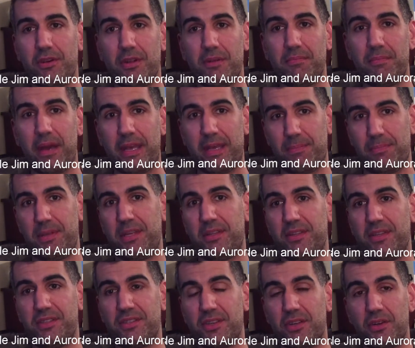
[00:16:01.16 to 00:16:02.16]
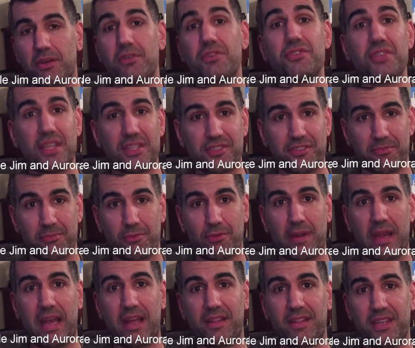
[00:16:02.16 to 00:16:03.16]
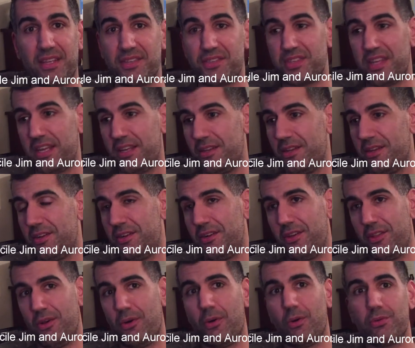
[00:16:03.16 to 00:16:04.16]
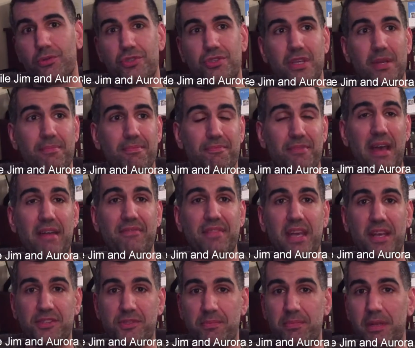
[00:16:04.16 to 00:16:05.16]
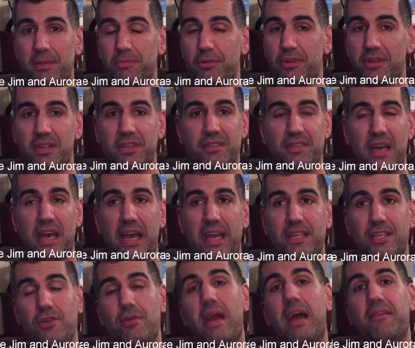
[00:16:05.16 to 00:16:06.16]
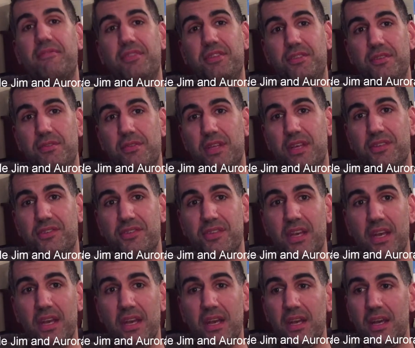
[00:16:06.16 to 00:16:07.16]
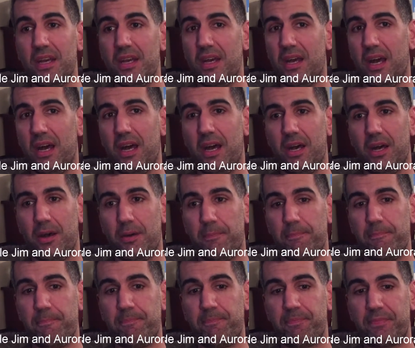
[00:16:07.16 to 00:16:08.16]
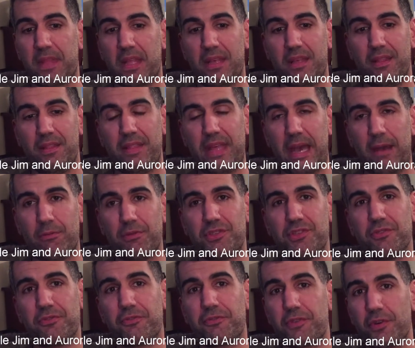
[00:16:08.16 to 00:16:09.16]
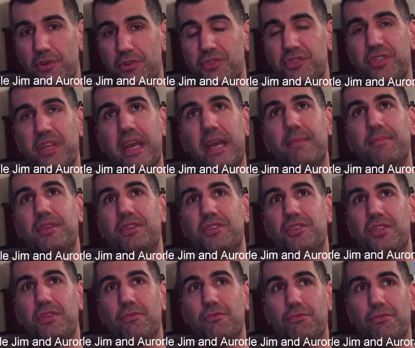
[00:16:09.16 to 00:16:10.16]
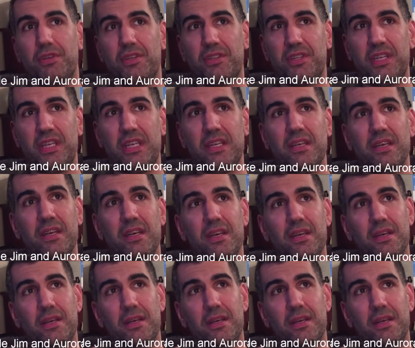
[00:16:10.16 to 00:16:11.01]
it by appealing to her sense of morality and saying, no, the whole ship, 5,000 people are going to die. You have to do this. That was the first time that she really